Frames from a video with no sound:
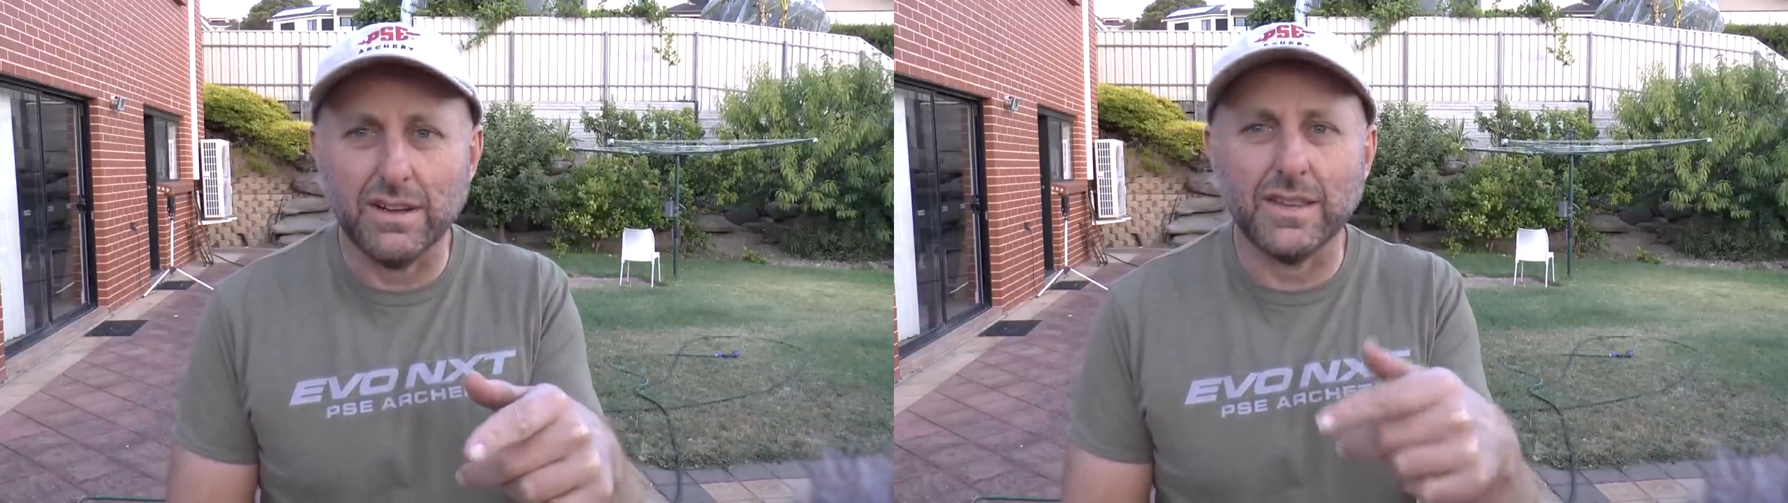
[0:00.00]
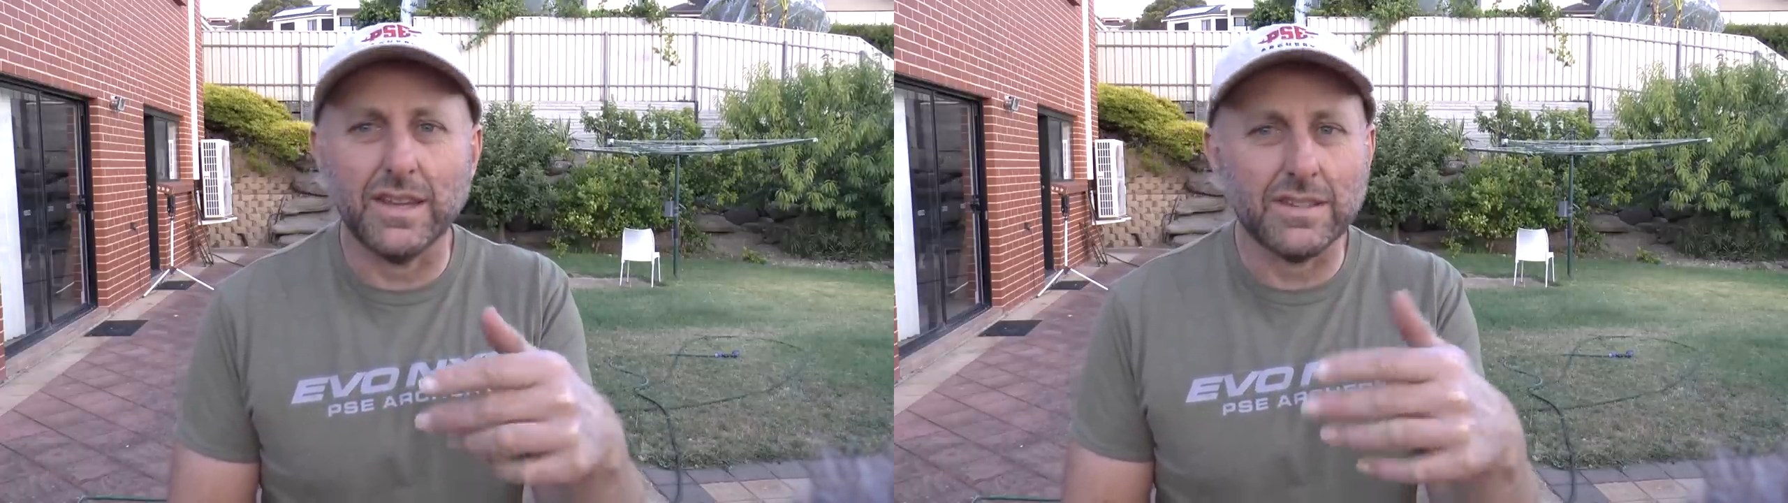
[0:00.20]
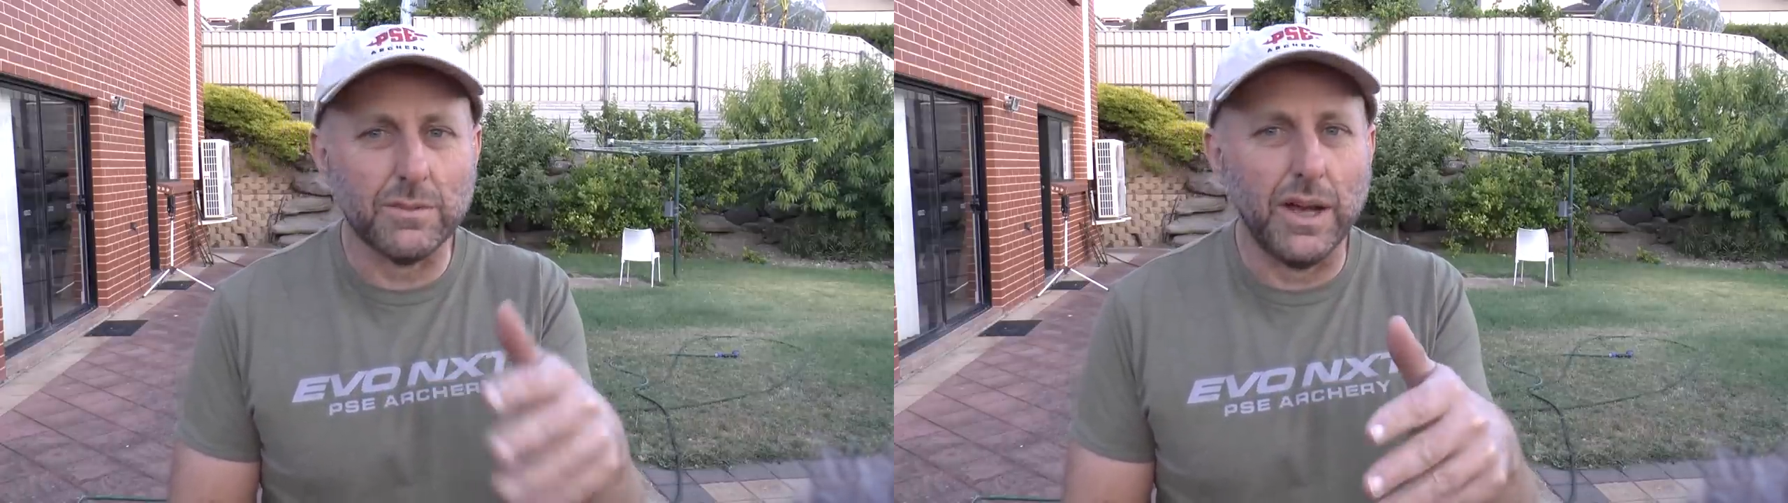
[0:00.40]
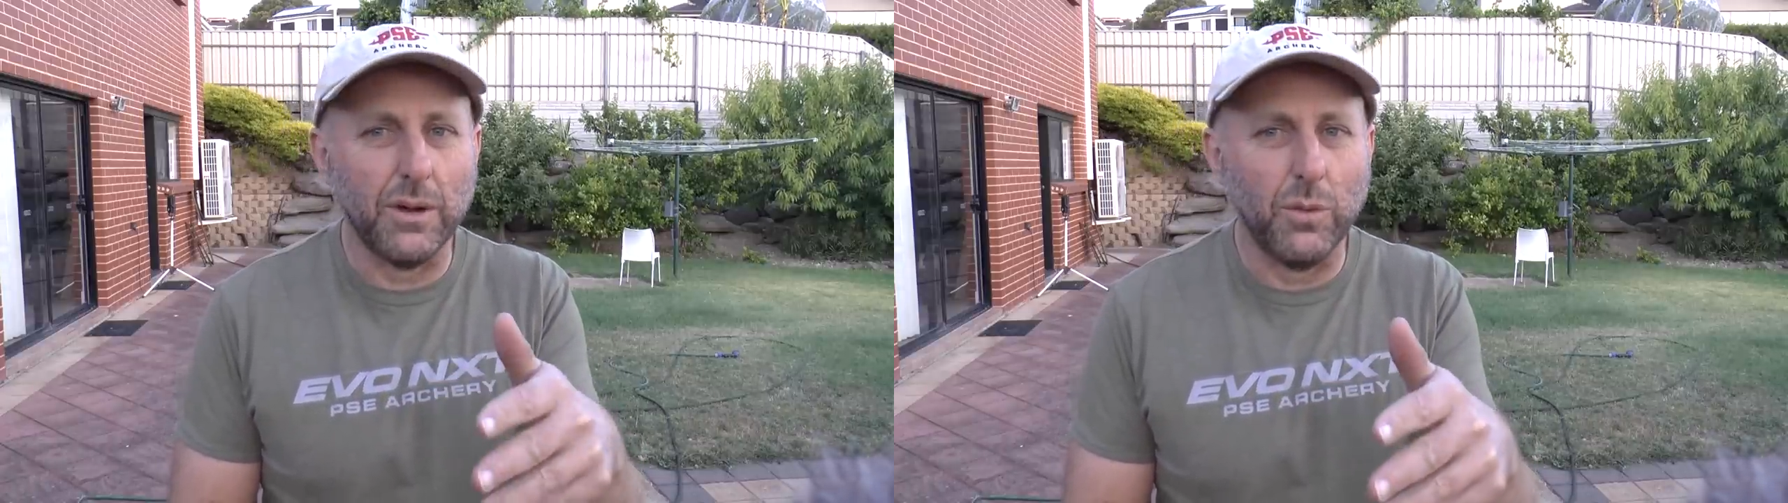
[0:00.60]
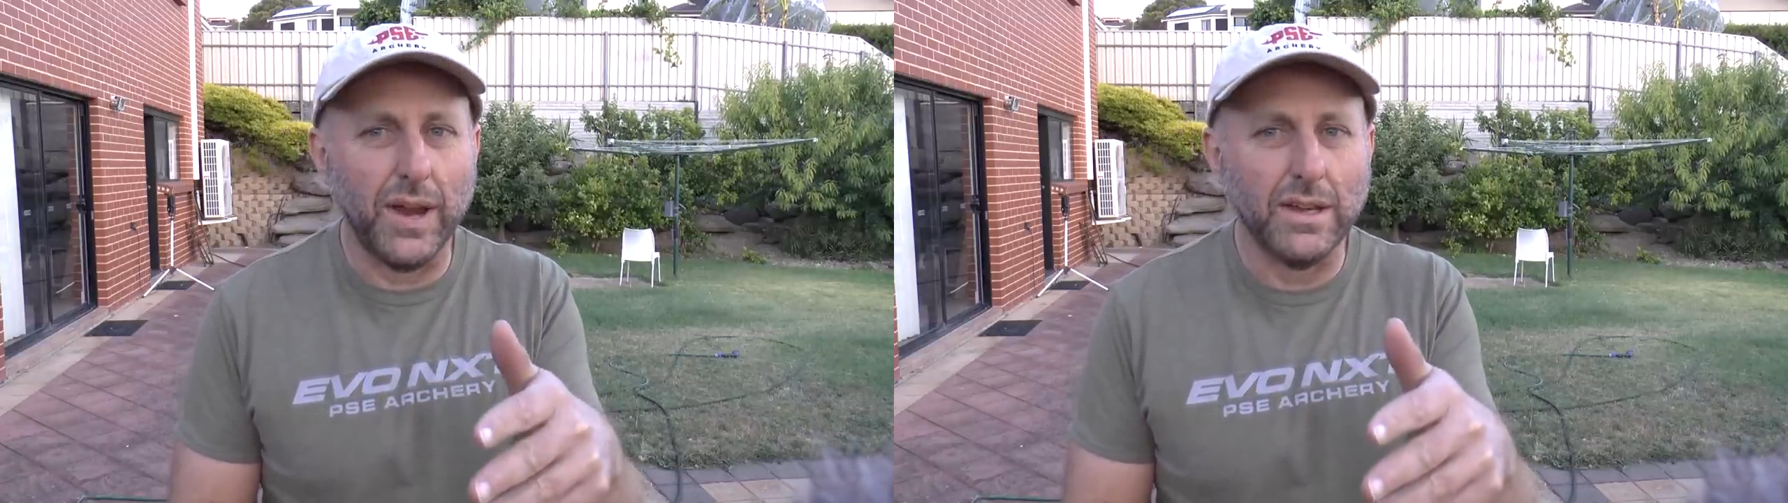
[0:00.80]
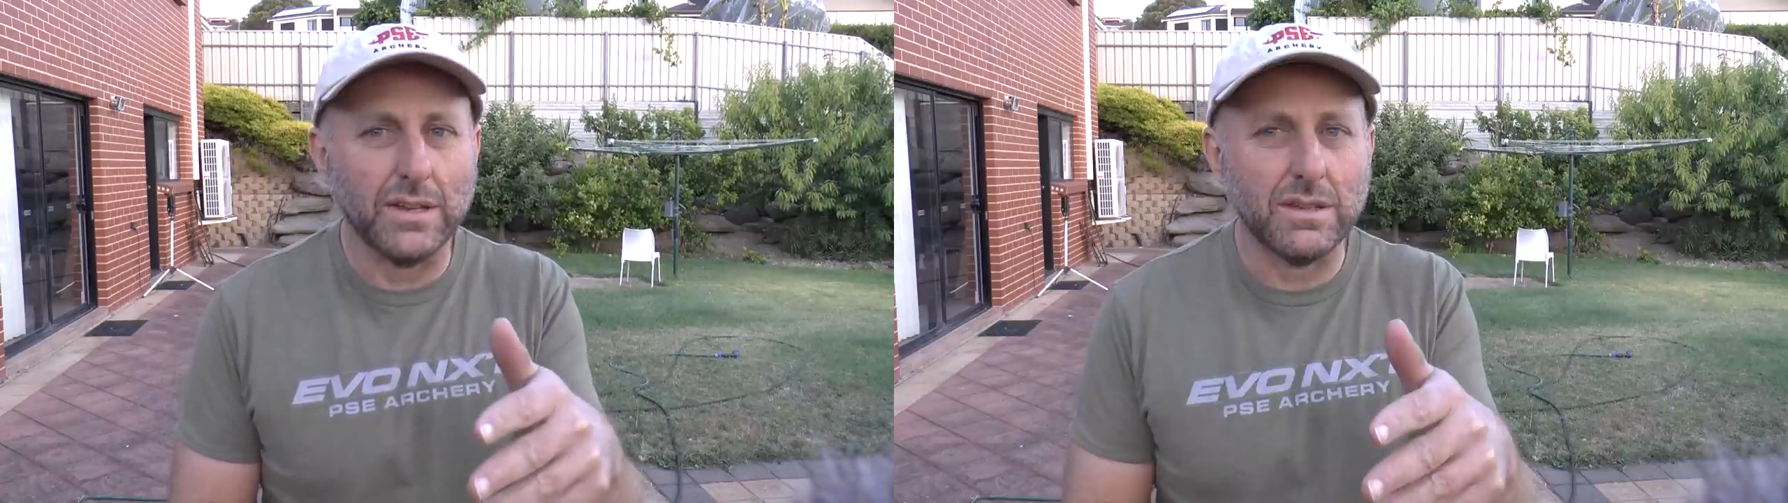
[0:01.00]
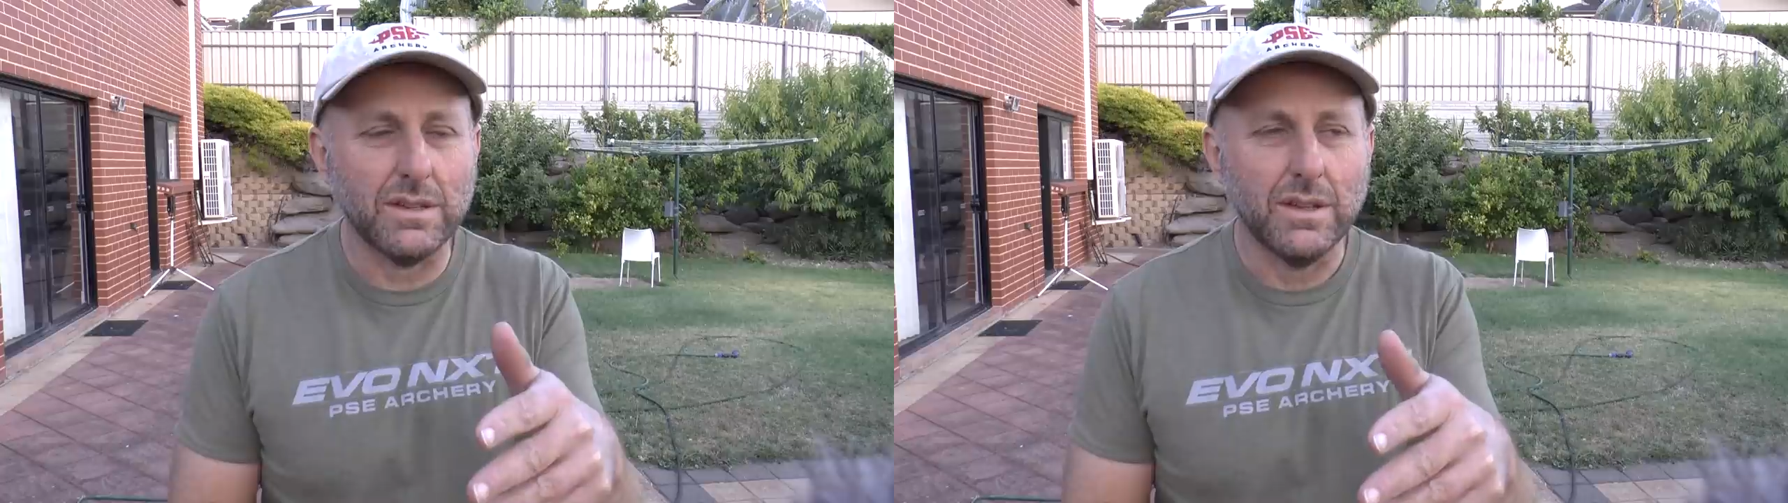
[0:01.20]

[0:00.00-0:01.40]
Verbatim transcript: I think is the way it went